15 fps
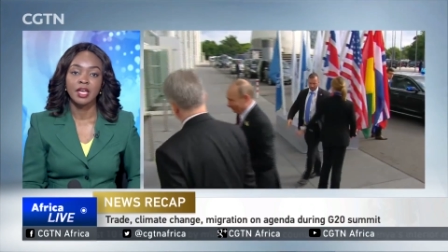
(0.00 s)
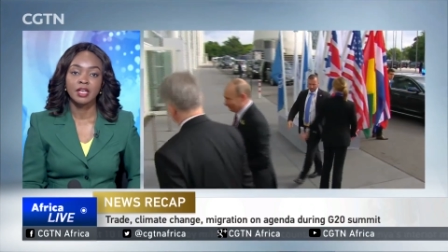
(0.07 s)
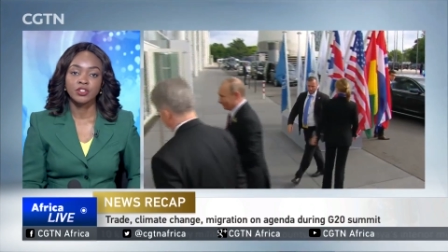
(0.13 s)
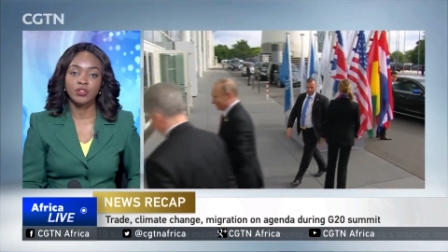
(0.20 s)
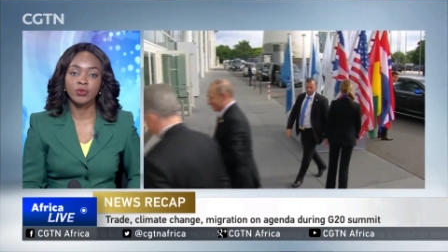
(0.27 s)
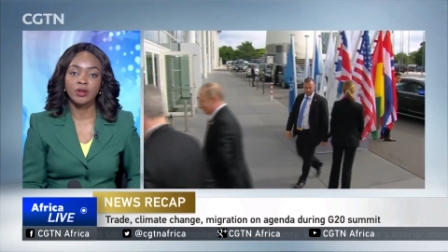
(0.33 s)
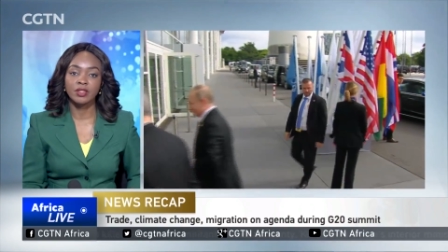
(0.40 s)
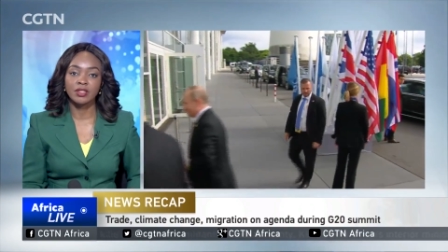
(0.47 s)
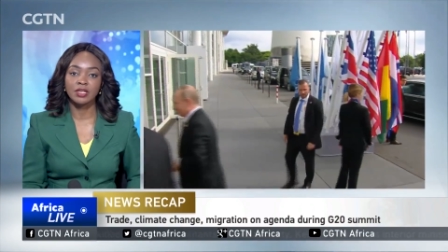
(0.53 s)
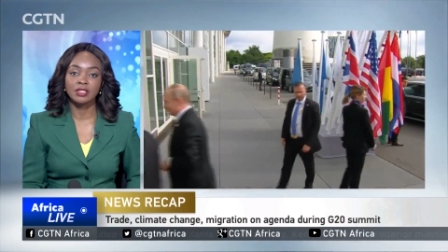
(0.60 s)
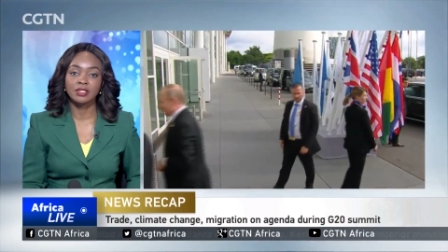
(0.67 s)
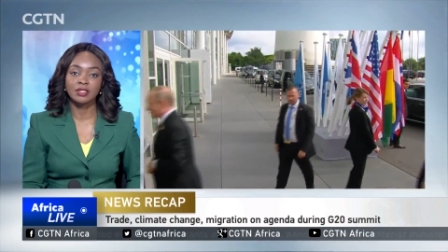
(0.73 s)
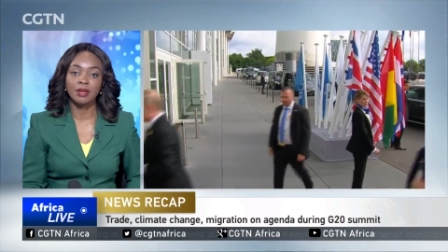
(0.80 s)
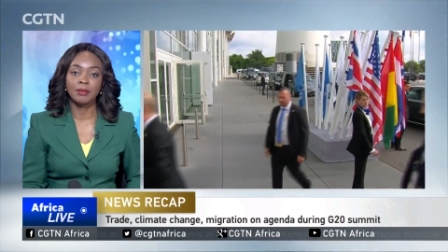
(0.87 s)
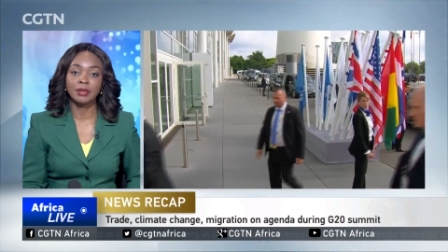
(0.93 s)
During this
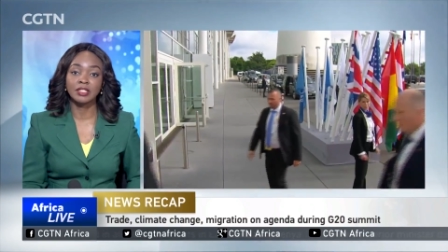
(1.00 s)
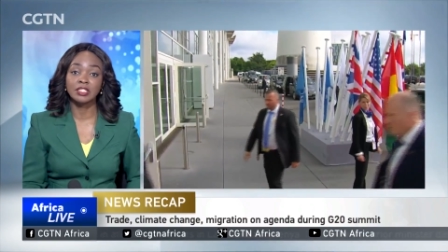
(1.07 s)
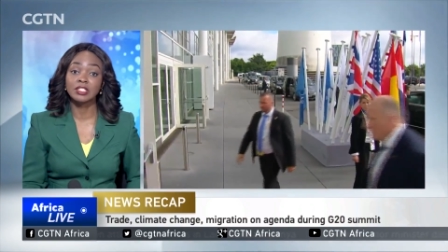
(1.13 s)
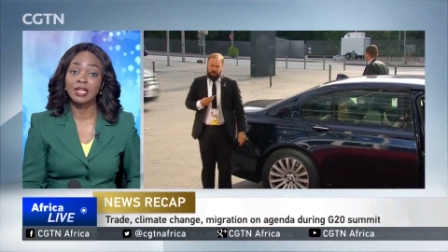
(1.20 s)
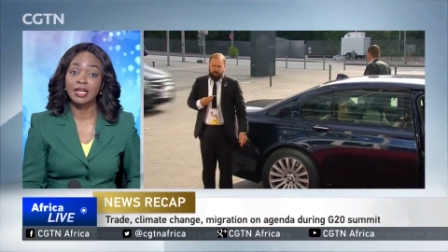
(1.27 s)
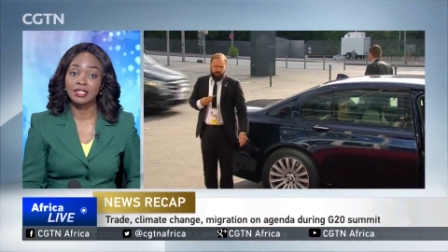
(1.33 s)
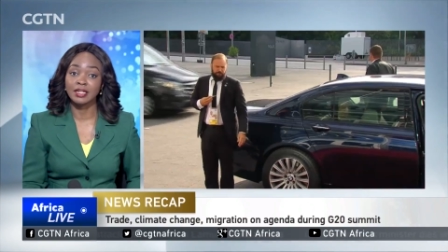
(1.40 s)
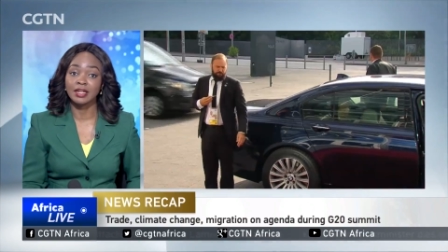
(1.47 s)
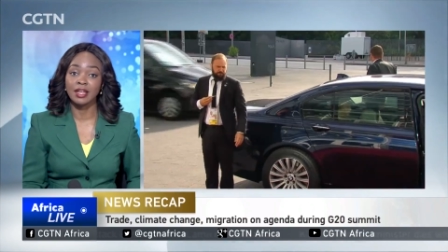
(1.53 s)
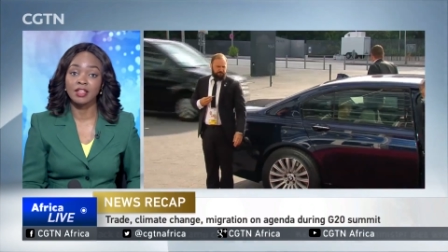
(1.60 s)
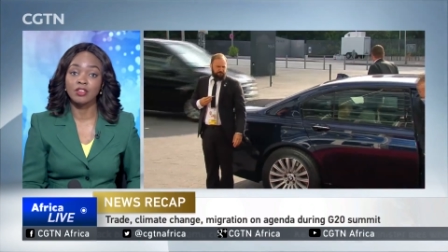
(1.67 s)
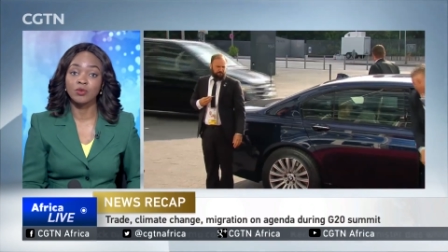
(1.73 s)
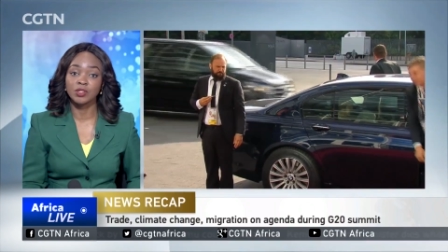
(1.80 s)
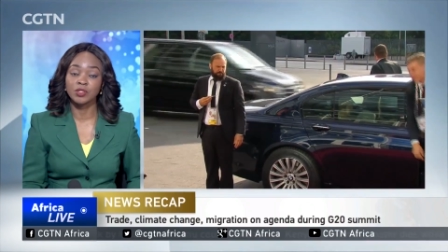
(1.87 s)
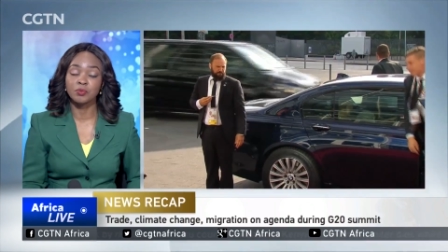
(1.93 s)
summit Saturday, U.S.